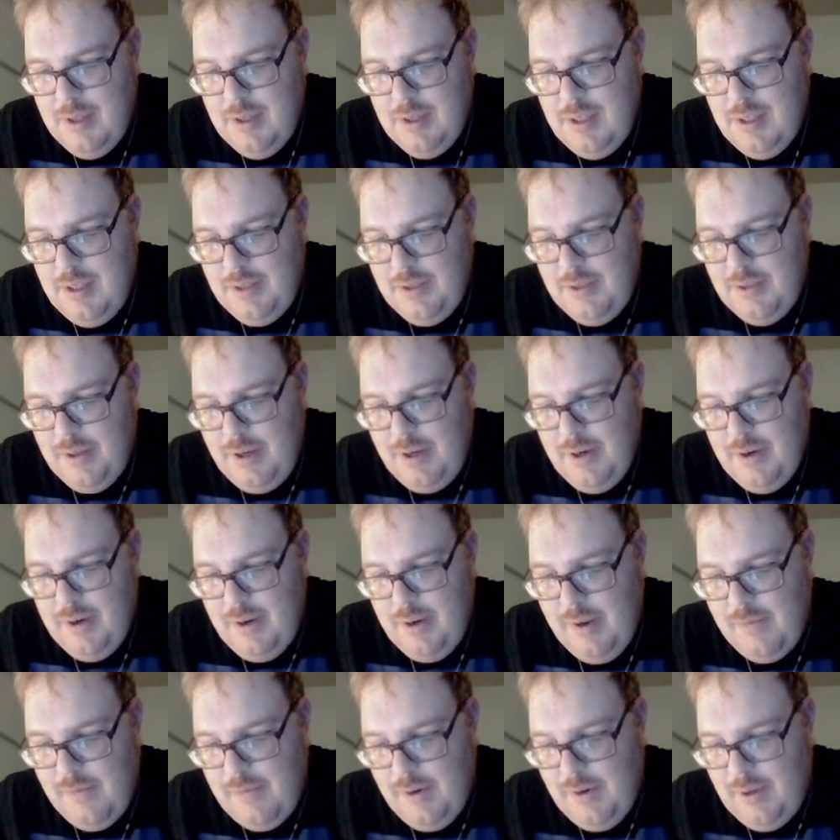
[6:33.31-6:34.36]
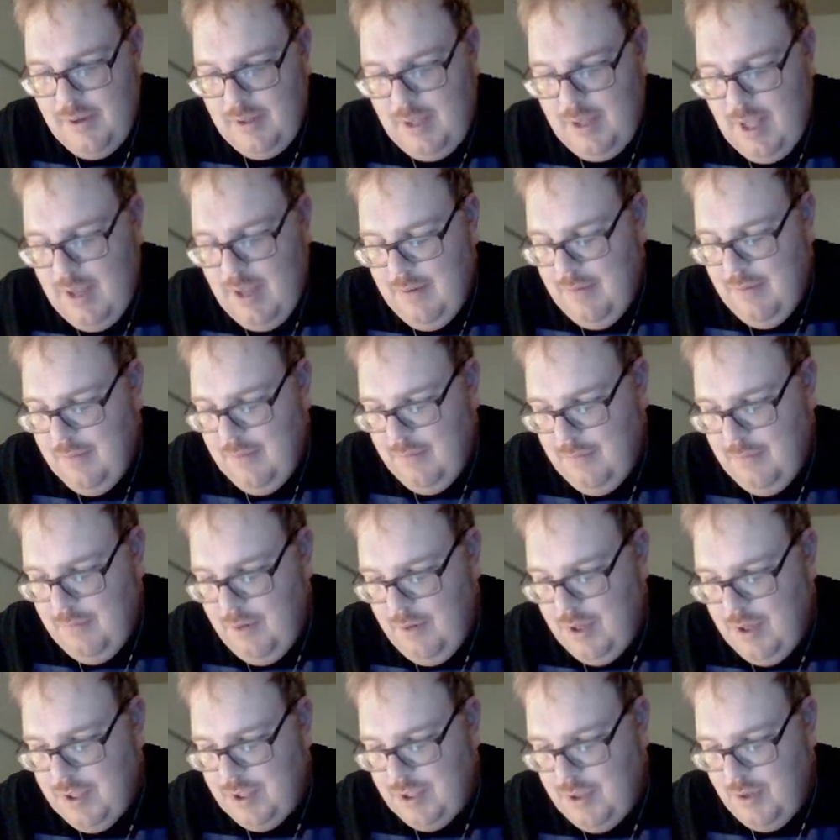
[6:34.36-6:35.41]
He's sitting here for your life.
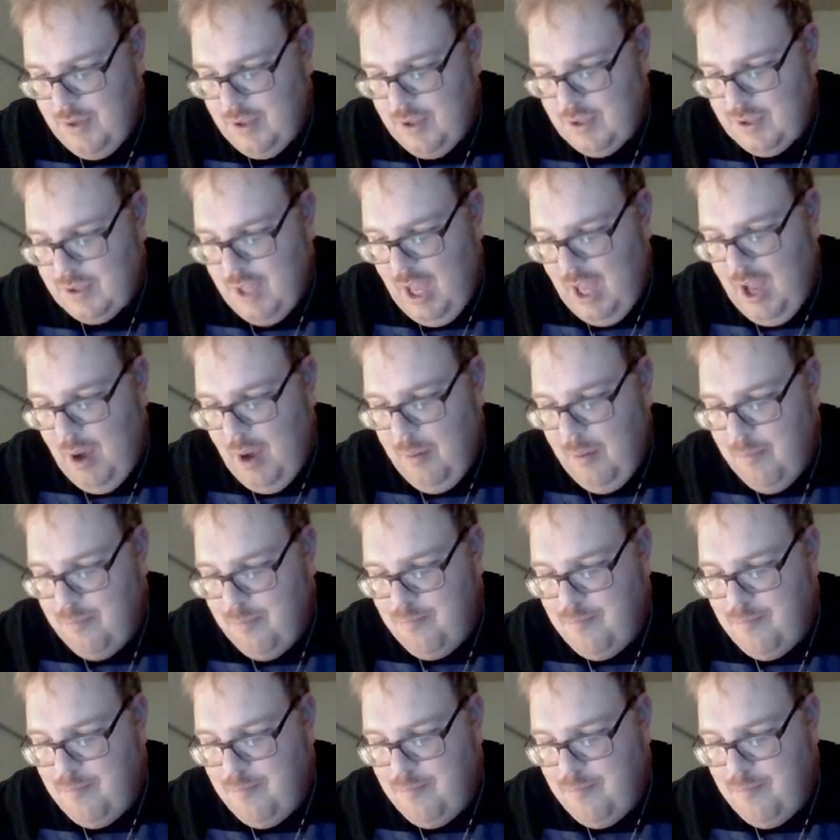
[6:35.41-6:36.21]
One sword style.